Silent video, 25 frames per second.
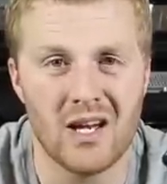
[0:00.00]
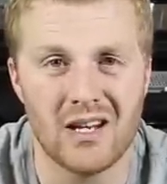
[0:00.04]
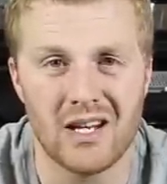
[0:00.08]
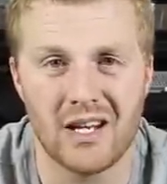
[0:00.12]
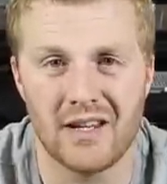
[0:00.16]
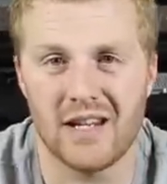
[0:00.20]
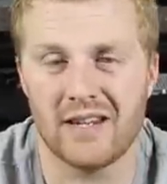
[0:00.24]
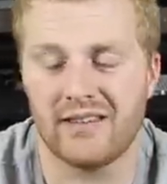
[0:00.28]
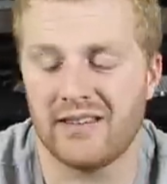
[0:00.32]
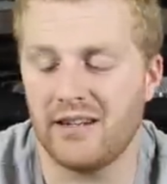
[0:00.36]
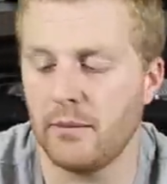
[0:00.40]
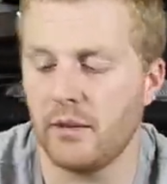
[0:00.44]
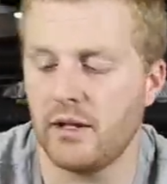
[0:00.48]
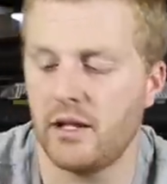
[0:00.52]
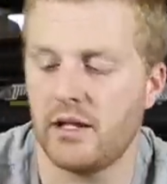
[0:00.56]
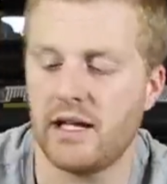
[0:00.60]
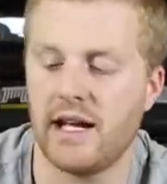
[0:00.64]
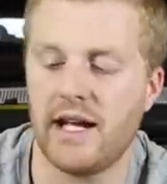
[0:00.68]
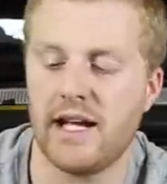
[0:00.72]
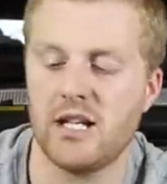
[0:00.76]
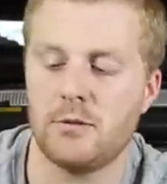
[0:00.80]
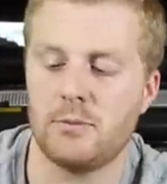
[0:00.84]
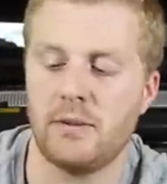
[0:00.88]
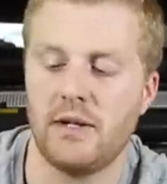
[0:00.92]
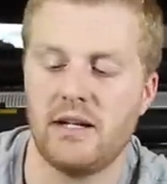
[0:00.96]
Now, that's something that the
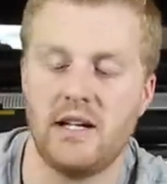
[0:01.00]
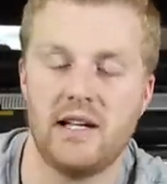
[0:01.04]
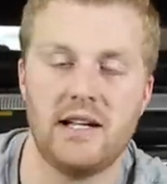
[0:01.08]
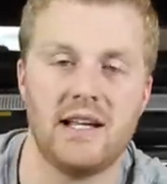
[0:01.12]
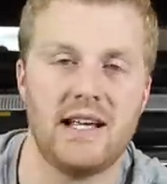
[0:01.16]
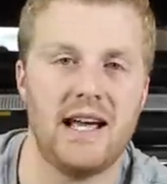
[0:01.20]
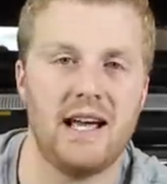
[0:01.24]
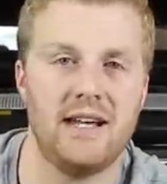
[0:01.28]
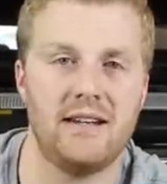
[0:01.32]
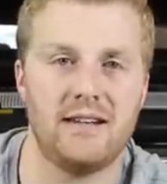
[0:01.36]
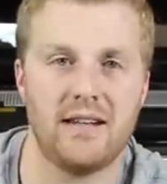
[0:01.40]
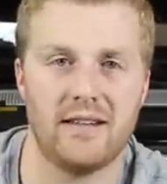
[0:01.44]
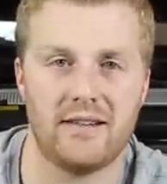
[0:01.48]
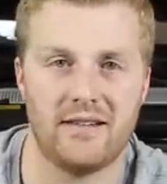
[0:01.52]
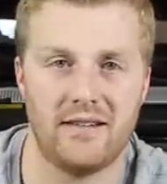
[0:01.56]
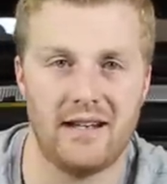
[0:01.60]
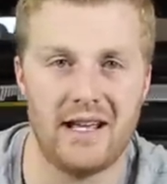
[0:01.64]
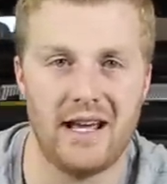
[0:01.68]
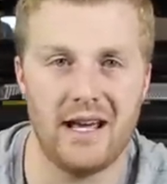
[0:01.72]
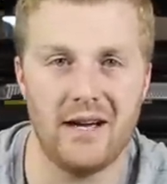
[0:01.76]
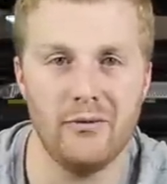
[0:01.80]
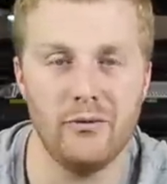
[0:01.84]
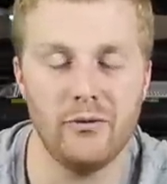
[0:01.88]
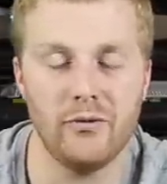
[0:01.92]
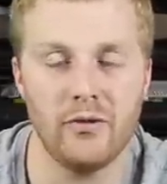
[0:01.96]
HPD can doesn't
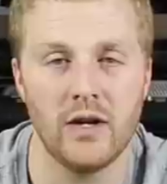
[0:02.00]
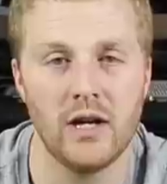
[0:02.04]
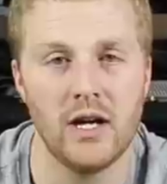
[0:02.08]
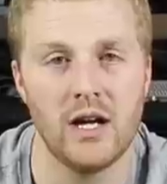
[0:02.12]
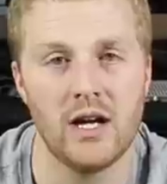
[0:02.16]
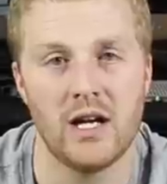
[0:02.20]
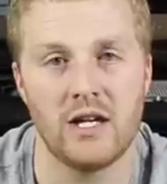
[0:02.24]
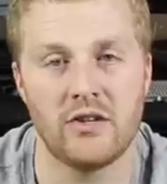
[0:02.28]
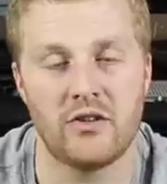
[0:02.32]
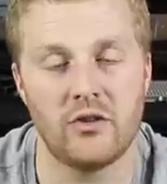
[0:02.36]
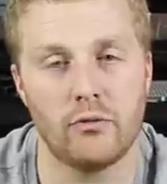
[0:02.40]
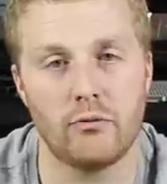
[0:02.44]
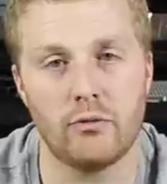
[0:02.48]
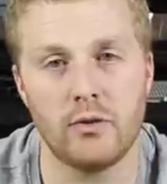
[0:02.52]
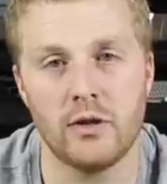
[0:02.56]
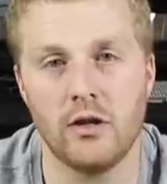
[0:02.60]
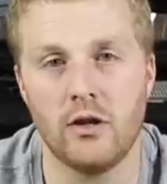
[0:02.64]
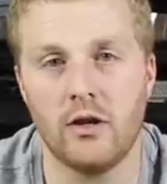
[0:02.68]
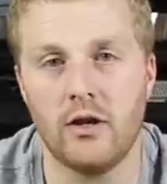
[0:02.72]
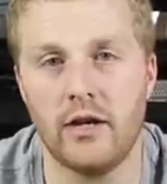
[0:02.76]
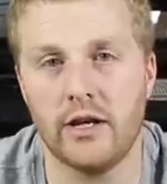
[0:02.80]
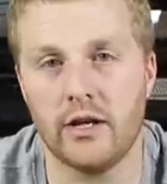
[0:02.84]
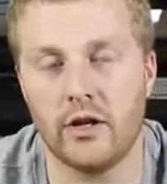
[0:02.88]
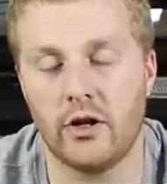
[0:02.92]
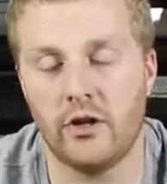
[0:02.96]
have. It's just
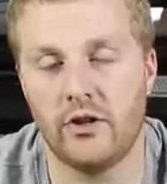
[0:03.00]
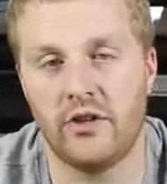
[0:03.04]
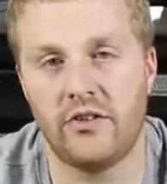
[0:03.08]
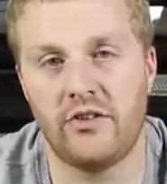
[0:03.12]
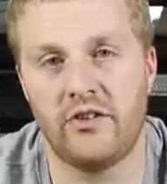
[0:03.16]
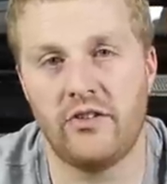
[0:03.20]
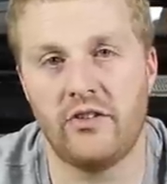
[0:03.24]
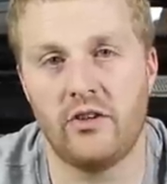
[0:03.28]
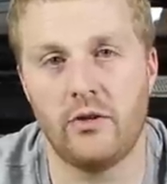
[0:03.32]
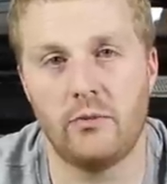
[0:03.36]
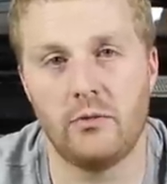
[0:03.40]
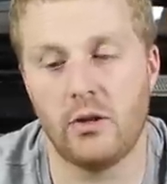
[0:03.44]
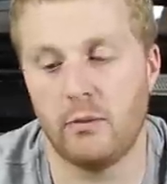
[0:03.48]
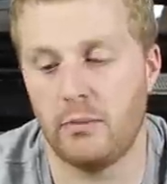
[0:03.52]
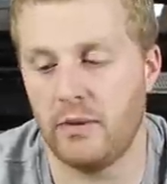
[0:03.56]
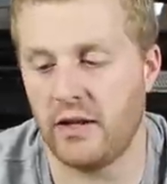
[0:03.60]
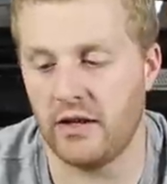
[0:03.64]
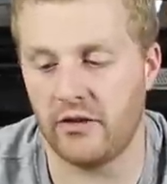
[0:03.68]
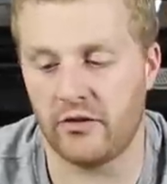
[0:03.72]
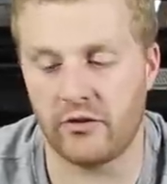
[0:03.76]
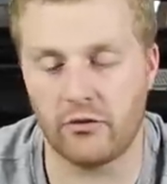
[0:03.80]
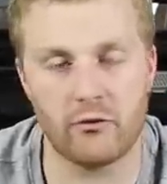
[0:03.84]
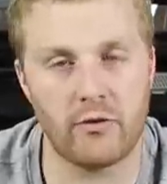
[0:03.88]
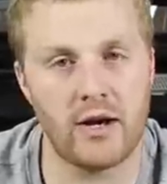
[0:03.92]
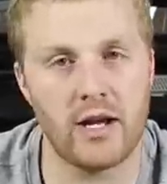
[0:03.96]
relying on the system to be
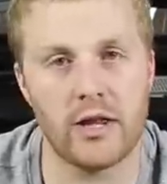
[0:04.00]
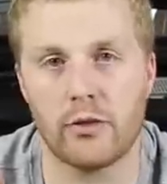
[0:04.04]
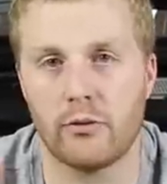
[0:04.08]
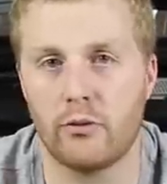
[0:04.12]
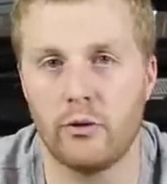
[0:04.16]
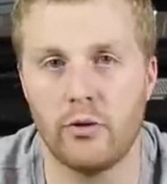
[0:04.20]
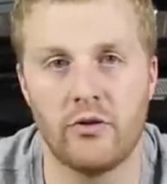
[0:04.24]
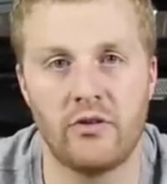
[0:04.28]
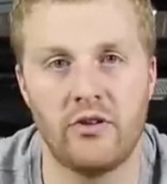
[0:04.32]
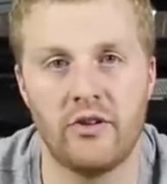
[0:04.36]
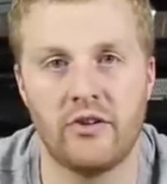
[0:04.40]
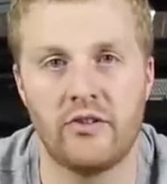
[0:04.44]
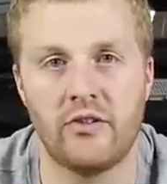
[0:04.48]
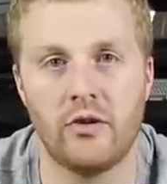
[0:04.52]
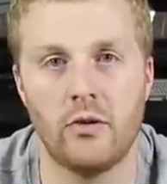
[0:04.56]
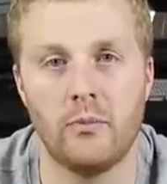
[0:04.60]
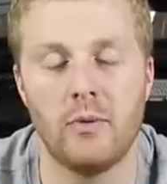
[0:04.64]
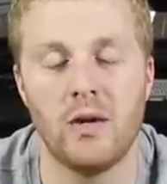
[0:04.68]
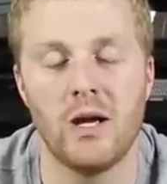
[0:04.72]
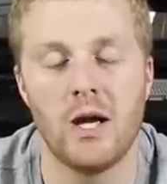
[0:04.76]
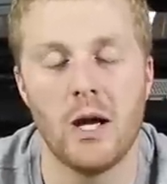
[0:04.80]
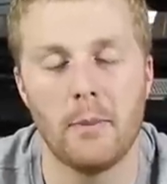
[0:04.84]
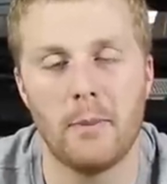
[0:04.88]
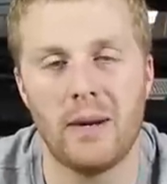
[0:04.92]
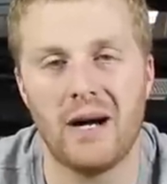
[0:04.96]
a straight through
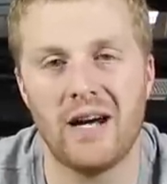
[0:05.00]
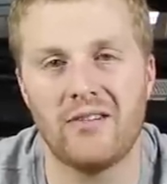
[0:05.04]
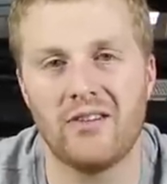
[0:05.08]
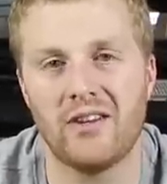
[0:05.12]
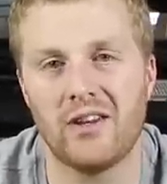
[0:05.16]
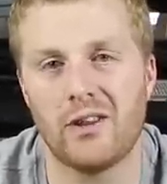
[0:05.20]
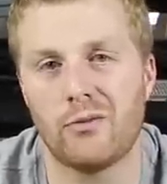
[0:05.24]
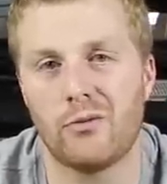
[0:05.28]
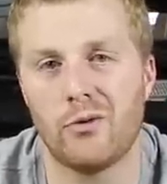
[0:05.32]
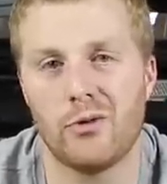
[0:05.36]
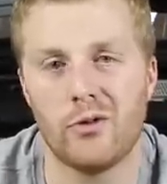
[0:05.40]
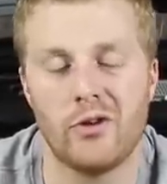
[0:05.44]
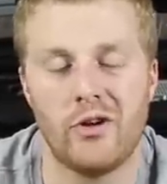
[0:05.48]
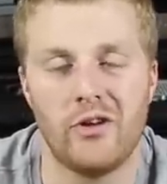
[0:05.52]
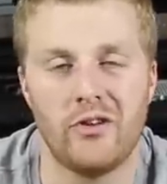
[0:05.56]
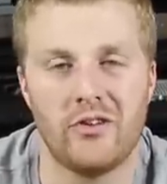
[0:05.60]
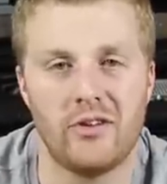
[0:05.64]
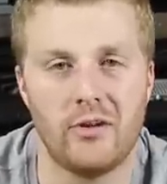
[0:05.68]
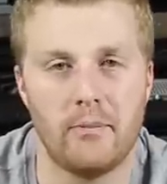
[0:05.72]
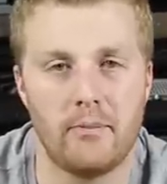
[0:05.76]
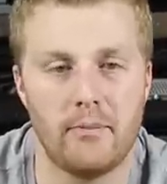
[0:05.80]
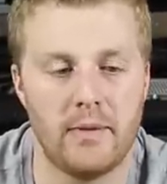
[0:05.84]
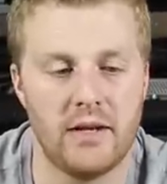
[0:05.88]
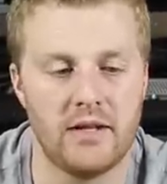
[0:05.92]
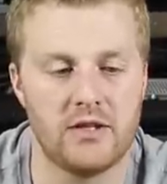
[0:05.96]
system passing through
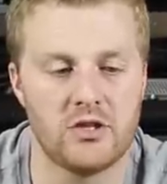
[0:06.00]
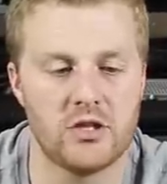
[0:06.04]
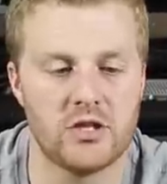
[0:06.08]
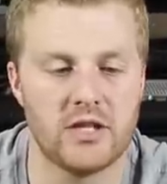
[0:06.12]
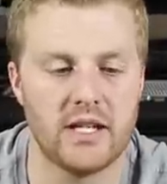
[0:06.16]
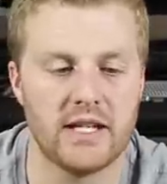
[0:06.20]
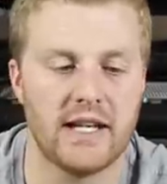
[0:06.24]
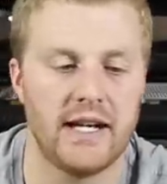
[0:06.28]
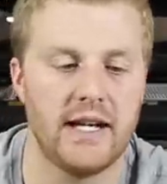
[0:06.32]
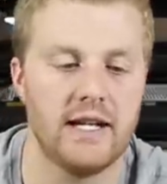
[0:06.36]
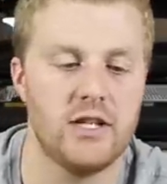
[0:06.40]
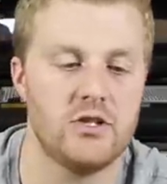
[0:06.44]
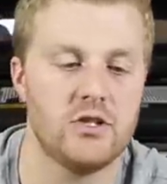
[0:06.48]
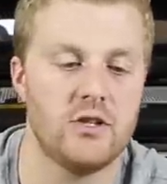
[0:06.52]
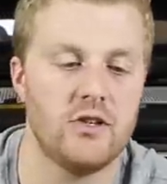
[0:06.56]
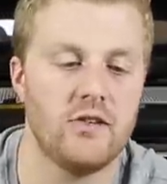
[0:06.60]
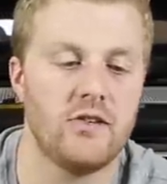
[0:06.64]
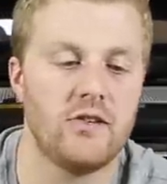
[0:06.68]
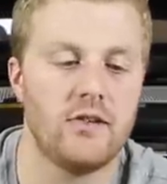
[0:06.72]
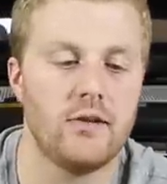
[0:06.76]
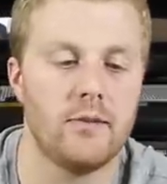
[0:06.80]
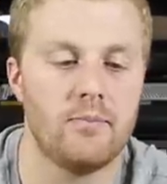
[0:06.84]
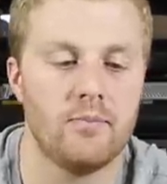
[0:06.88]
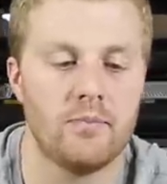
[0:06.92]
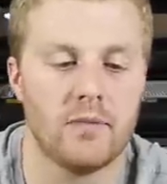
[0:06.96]
those mesh
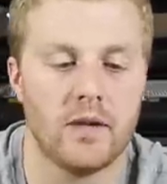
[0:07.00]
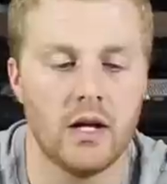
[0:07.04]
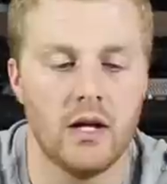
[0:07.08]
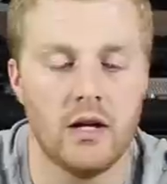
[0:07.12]
gauges.